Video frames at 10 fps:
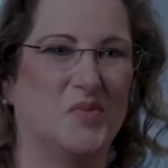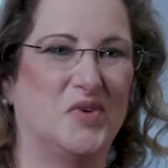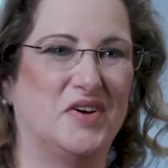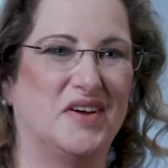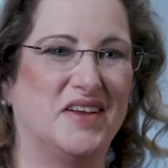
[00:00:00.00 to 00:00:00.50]

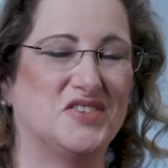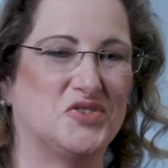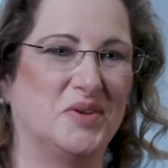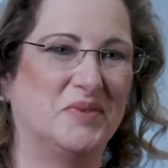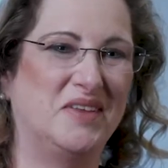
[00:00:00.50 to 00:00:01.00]
We're
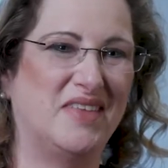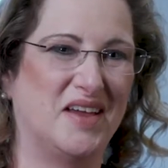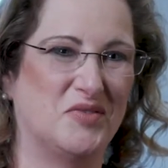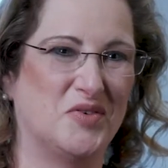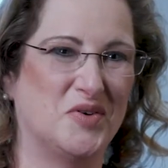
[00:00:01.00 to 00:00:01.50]
extremely
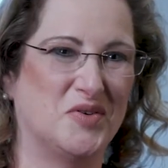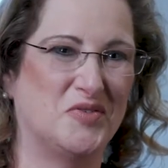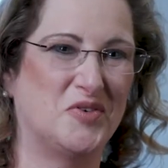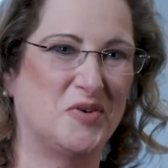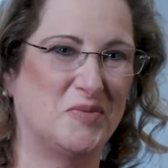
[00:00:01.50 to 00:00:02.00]

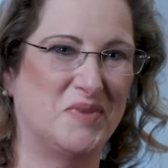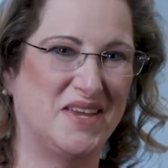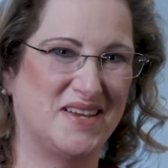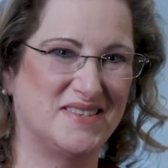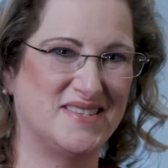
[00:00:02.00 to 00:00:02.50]
thankful for
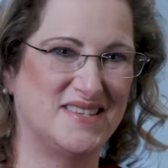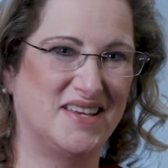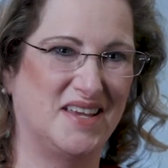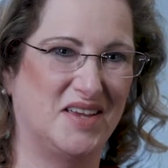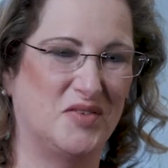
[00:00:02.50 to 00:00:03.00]

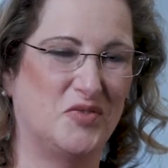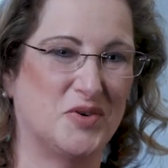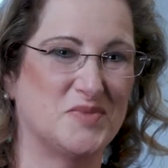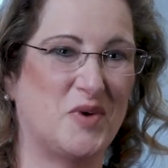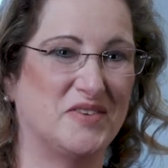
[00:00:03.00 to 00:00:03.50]
PNC
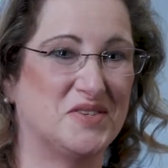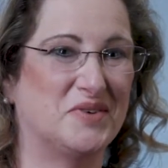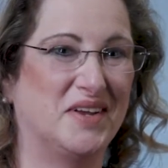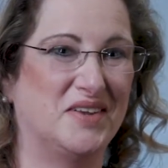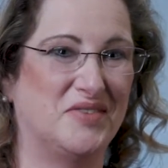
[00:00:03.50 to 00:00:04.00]
for
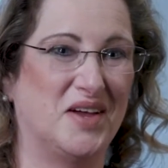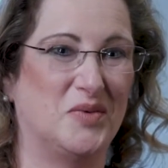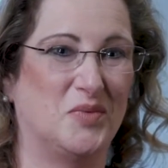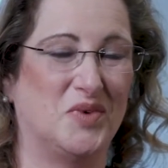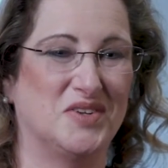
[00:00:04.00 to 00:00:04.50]
sponsoring an
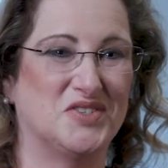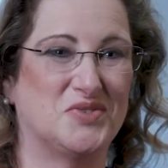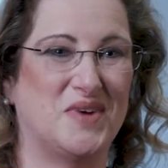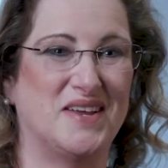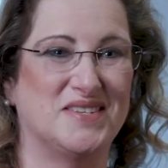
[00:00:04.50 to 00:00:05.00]
event
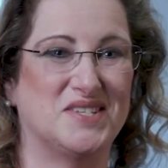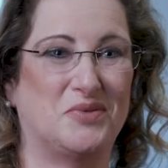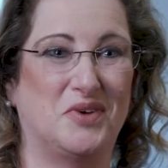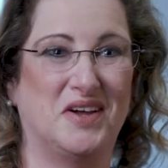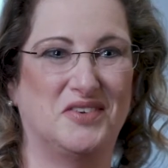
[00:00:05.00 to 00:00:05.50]
which
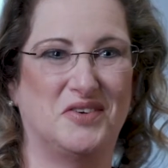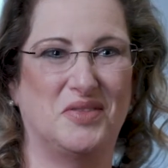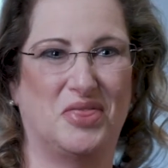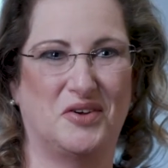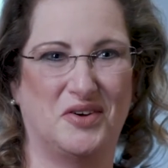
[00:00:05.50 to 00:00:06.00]
raised
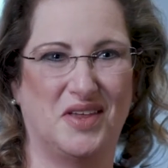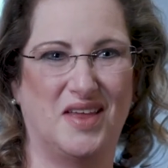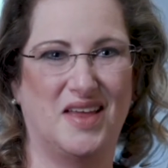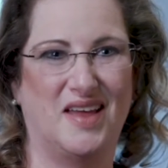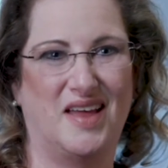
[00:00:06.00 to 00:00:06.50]
330.
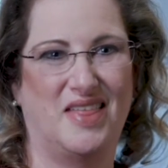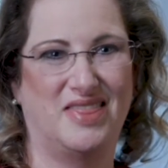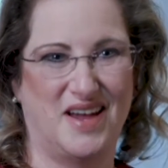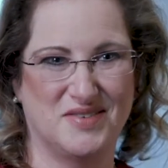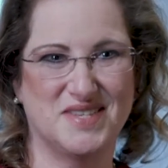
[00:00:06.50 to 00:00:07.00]
dollars
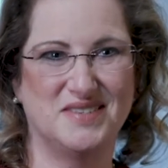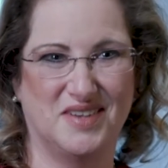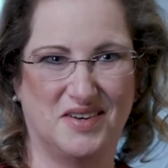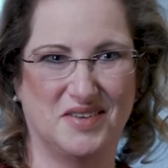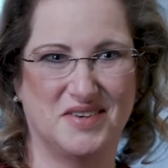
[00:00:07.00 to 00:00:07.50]

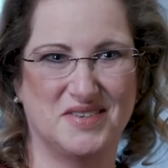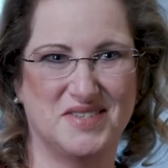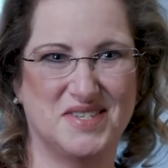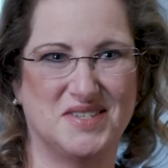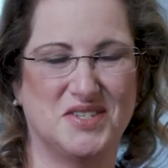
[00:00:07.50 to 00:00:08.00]

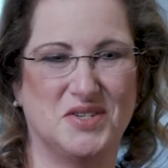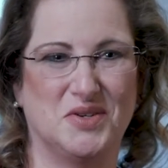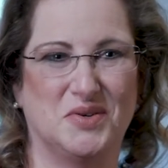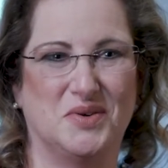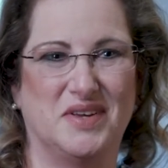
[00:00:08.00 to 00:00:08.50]
$1,000
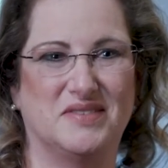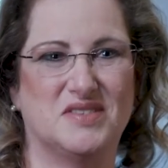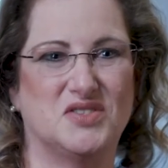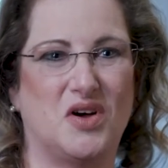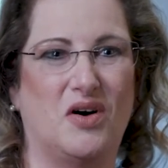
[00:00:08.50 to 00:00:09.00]
to
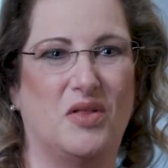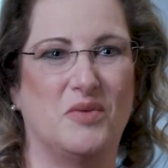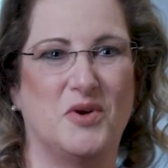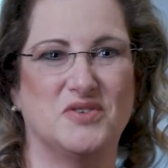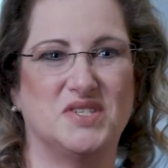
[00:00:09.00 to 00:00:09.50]
install
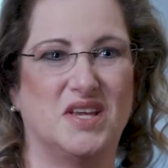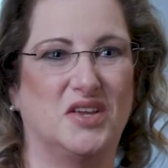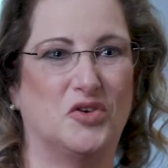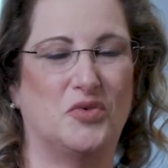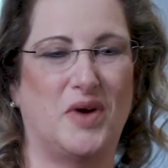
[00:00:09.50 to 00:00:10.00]
the most
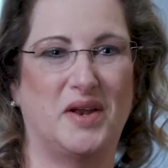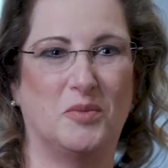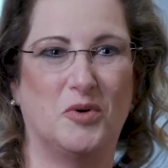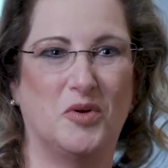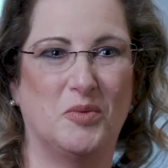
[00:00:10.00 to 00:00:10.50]

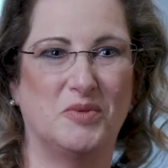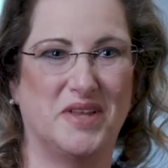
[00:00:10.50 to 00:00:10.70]
incredible